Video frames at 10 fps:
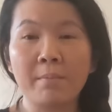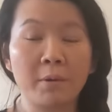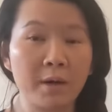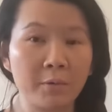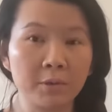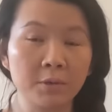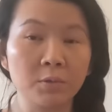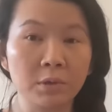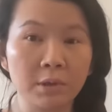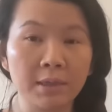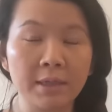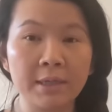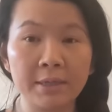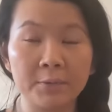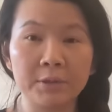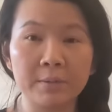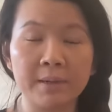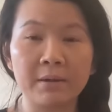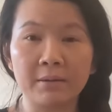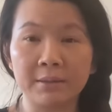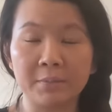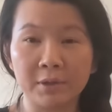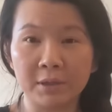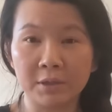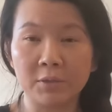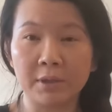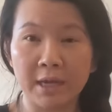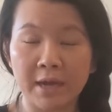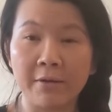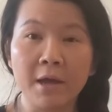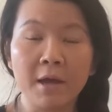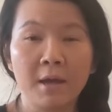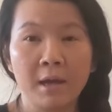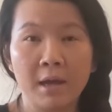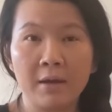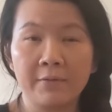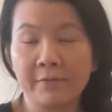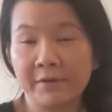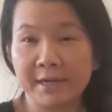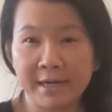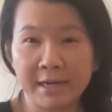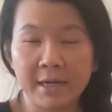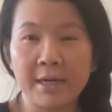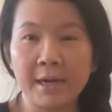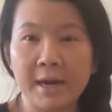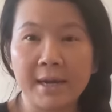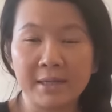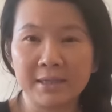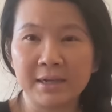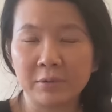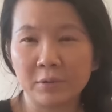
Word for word: But when I was Googling it, it was about some of the store they have uh, $59.99 and stuff.